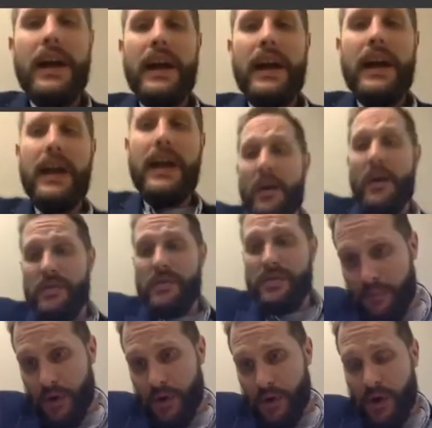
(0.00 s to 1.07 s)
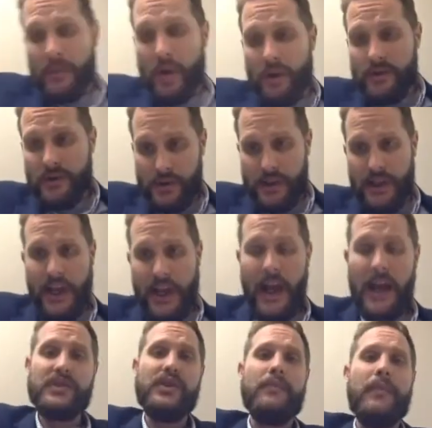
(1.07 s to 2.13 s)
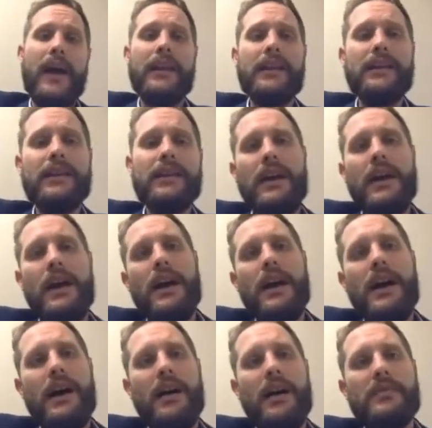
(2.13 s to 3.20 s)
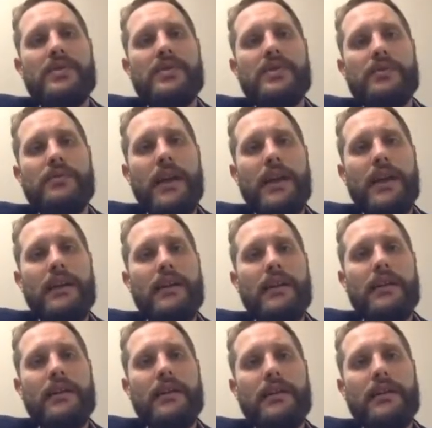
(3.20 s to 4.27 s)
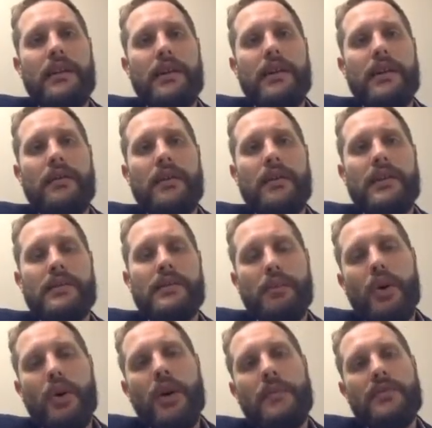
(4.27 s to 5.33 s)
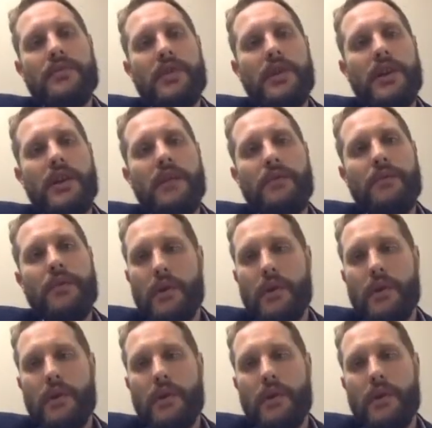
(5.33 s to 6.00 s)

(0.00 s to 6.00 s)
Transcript: and now I'm using a program called Screencast-O-Matic to make it's a program that's really good for